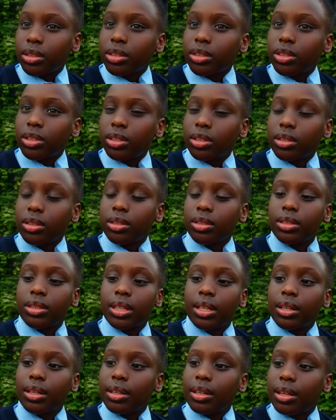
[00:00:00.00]
She's
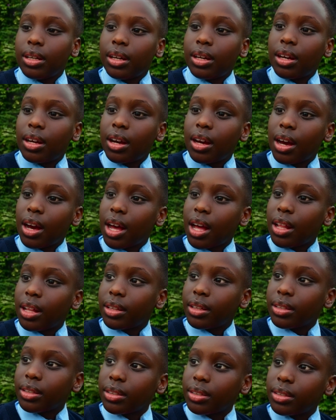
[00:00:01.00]
a
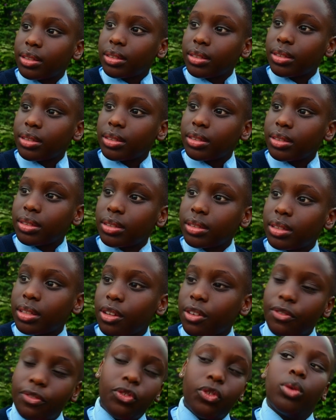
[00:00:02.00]
girl
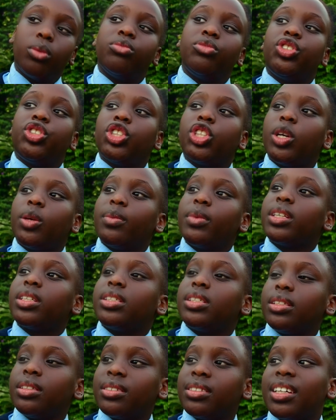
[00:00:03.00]
from GMS
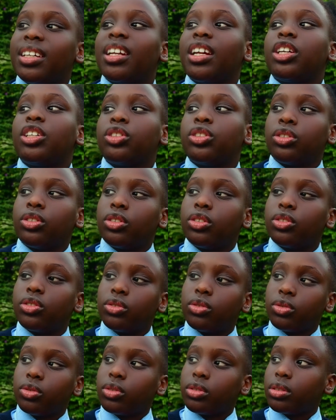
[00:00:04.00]
International
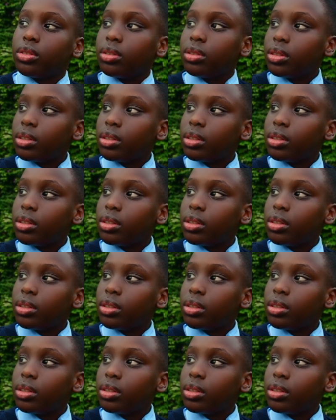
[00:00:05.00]
School.